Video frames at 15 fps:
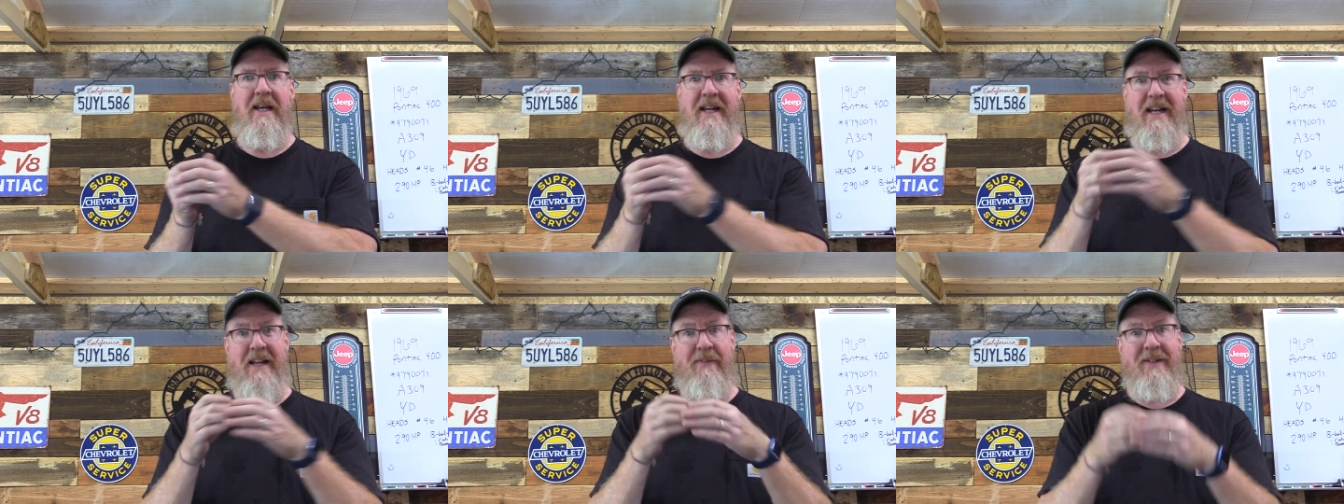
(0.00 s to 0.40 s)

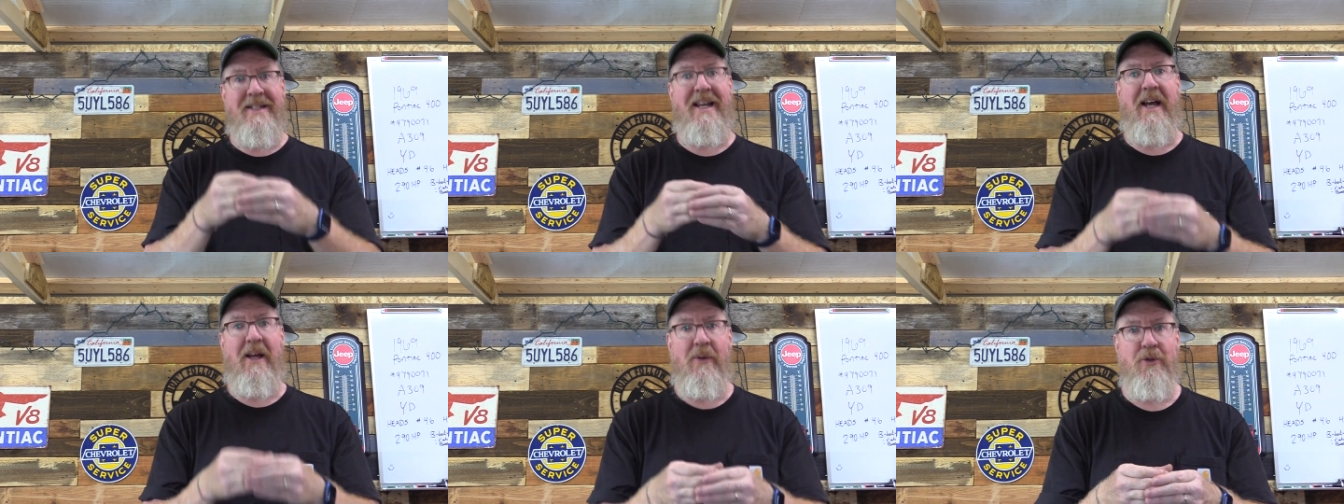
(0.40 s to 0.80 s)
It even
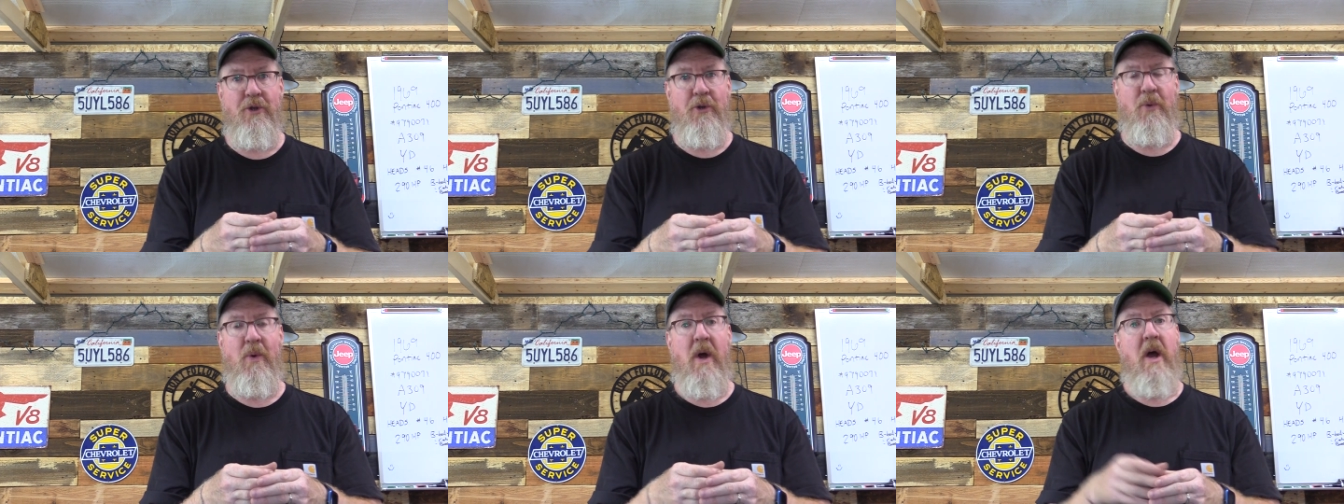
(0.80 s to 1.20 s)
tells
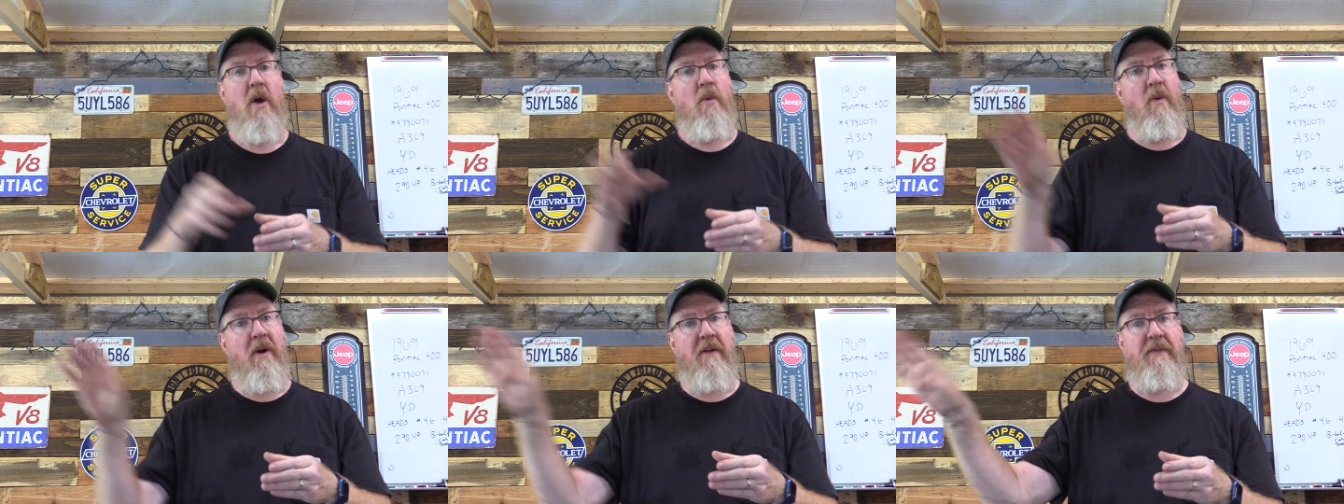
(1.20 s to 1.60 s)
you
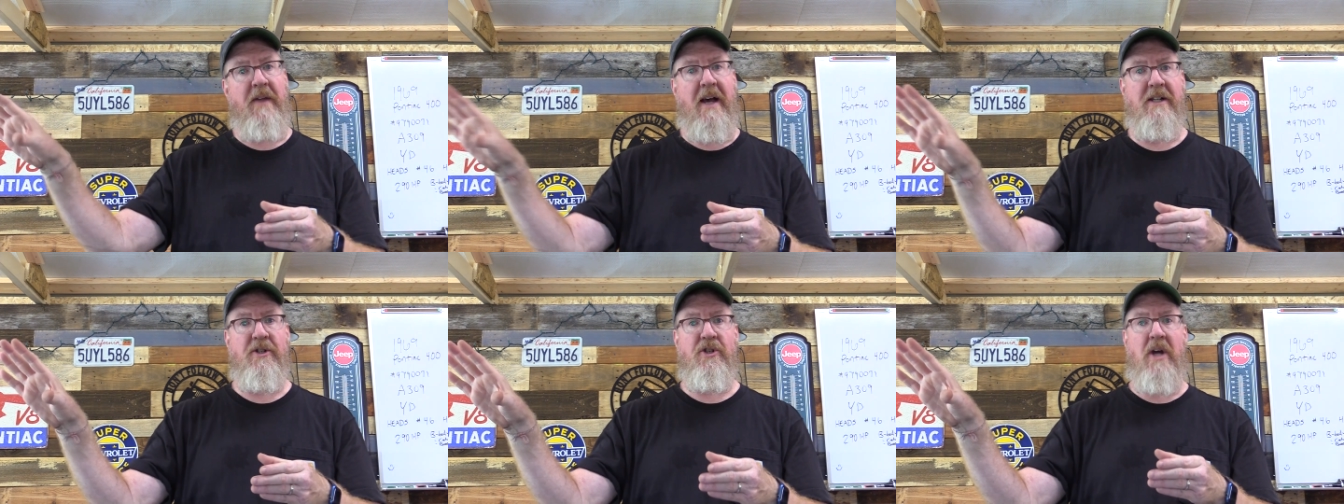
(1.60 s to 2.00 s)
what if
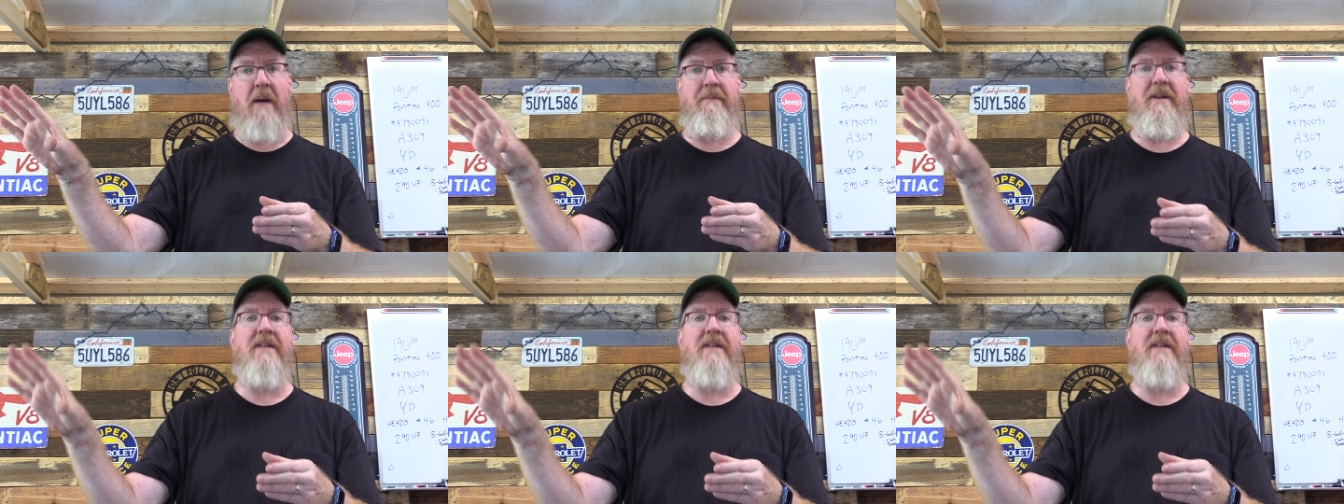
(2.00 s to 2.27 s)
that shop